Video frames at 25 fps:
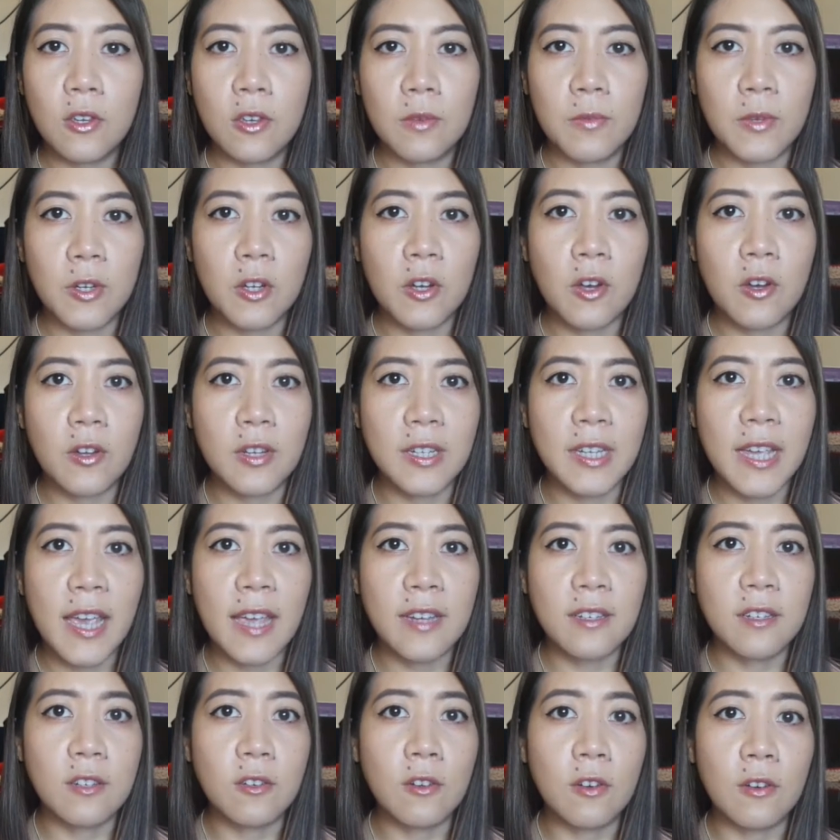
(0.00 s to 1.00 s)
human
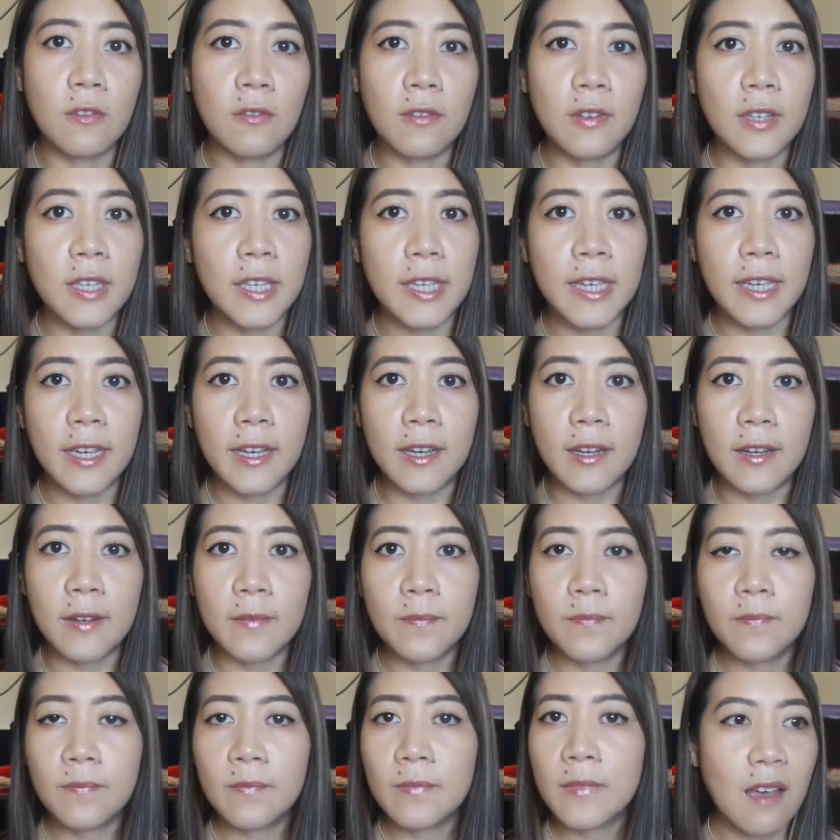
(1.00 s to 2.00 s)
contact in over a year.
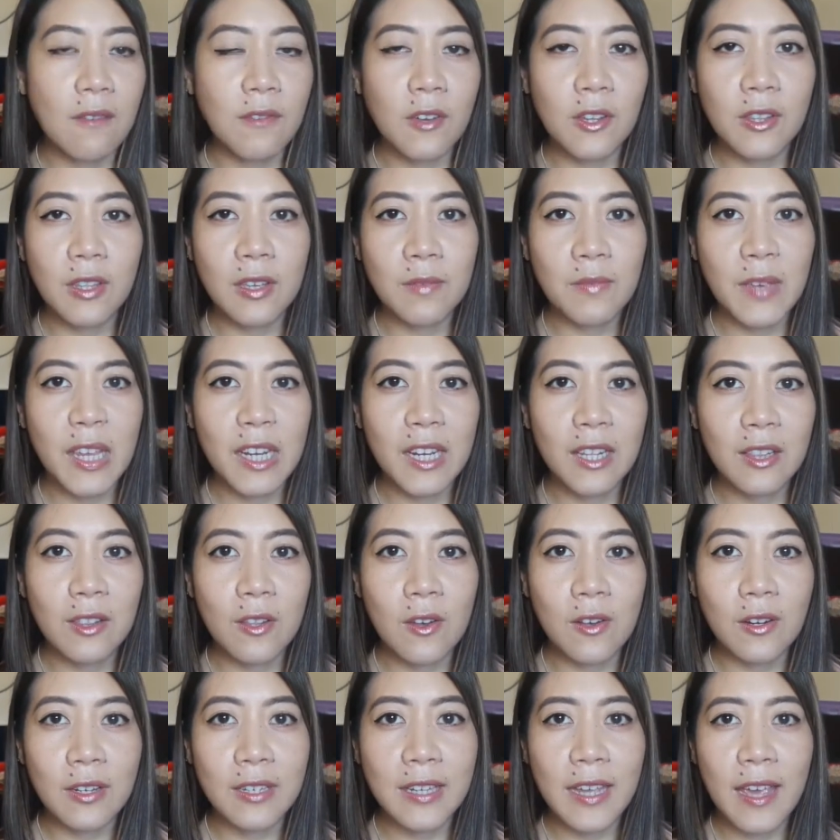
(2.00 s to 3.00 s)
I've only been in
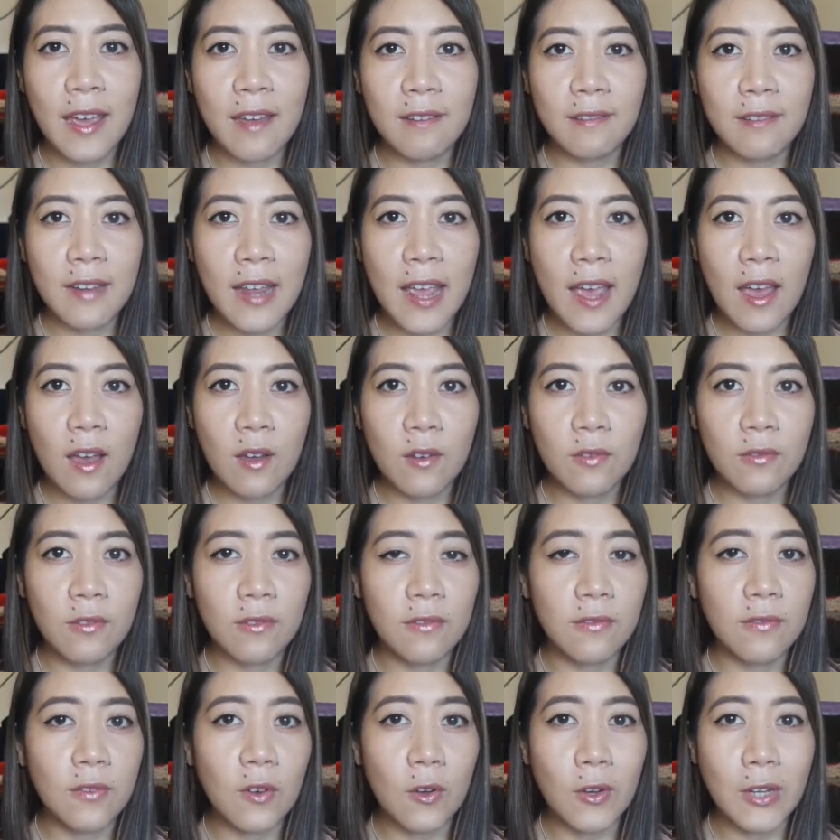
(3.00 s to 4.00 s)
lockdown now
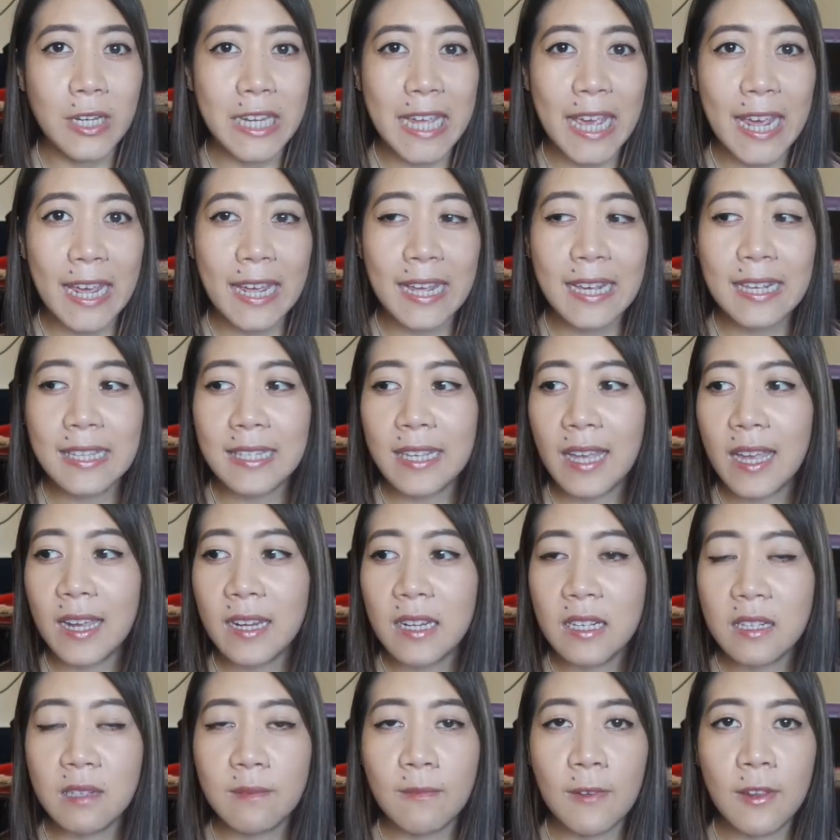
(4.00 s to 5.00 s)
for 4 days
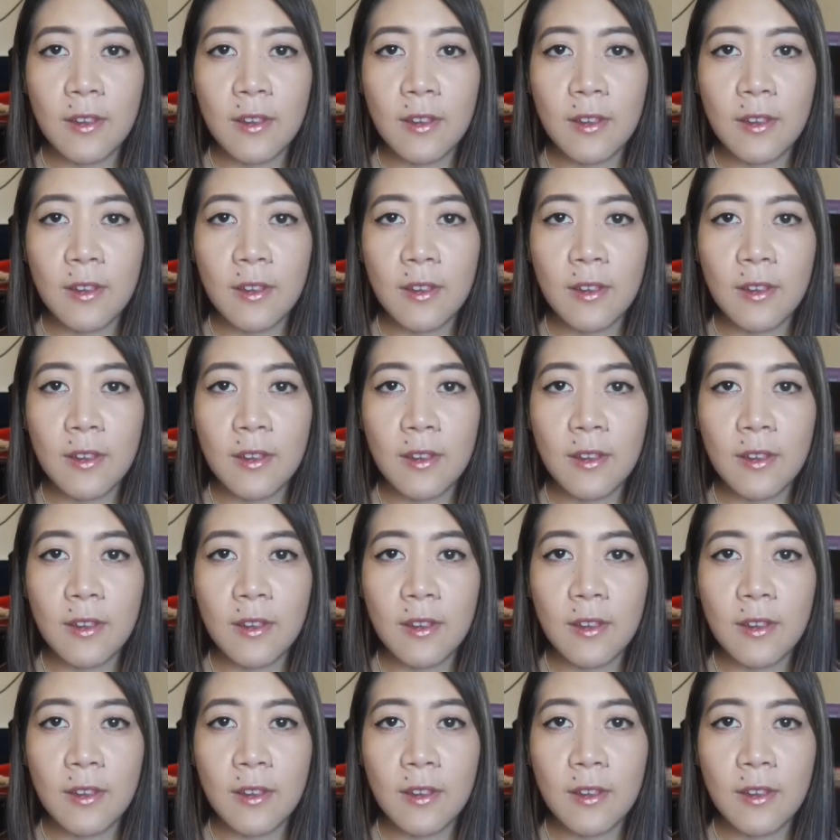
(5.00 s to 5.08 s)
and it's